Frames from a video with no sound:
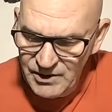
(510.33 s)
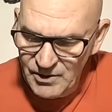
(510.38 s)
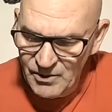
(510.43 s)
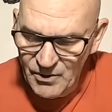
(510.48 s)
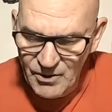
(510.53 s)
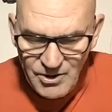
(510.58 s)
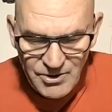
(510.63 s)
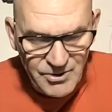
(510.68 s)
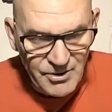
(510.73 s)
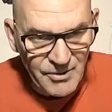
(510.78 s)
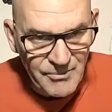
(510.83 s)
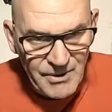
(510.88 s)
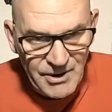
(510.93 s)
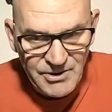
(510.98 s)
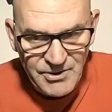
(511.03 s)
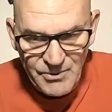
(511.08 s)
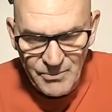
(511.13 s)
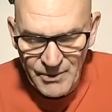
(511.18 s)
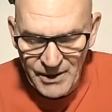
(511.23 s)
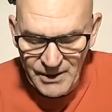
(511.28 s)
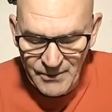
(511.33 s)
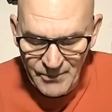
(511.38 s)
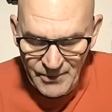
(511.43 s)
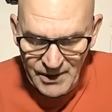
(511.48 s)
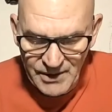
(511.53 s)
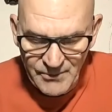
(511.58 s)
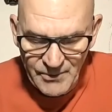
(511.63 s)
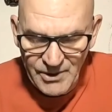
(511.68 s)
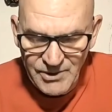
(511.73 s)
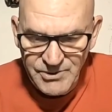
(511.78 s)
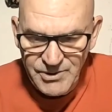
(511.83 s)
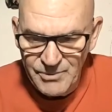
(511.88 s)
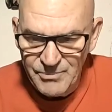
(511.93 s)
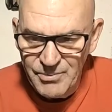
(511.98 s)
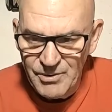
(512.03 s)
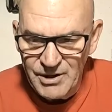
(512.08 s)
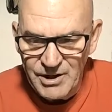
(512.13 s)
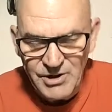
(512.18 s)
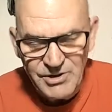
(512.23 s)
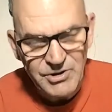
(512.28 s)
always want to make sure weights are
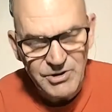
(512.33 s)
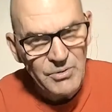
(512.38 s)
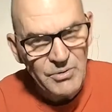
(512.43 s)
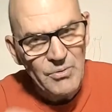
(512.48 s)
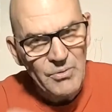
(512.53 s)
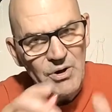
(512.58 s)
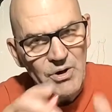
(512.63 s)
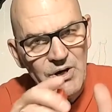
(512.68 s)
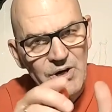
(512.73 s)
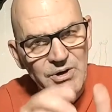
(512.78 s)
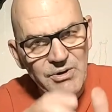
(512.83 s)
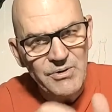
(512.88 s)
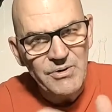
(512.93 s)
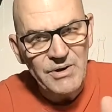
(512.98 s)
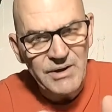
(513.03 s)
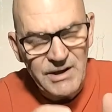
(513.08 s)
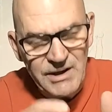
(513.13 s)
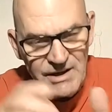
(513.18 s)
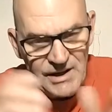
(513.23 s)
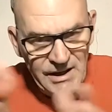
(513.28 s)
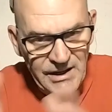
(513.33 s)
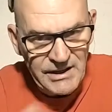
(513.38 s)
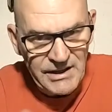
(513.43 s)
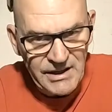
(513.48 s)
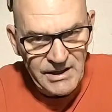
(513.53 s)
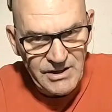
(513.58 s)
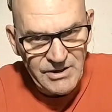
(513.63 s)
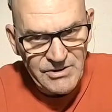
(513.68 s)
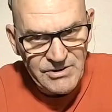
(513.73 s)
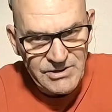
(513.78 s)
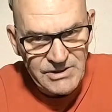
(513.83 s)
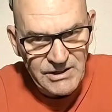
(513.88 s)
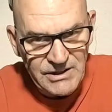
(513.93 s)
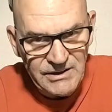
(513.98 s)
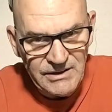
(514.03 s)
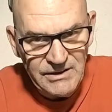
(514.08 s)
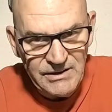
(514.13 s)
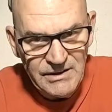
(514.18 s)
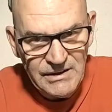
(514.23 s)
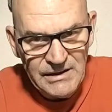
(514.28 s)
important, because you want to do a kinetic energy
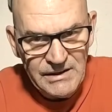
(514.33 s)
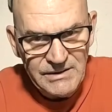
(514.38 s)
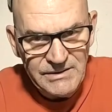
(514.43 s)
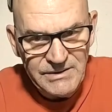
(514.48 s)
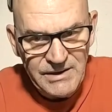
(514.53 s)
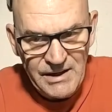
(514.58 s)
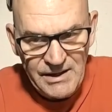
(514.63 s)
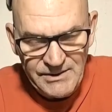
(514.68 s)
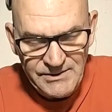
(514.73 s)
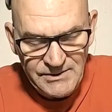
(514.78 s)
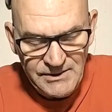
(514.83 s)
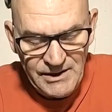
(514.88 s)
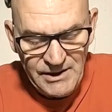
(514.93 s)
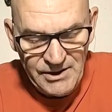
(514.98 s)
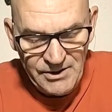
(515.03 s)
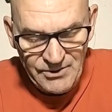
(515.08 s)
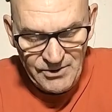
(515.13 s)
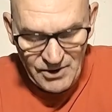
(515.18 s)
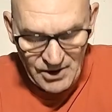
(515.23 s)
test later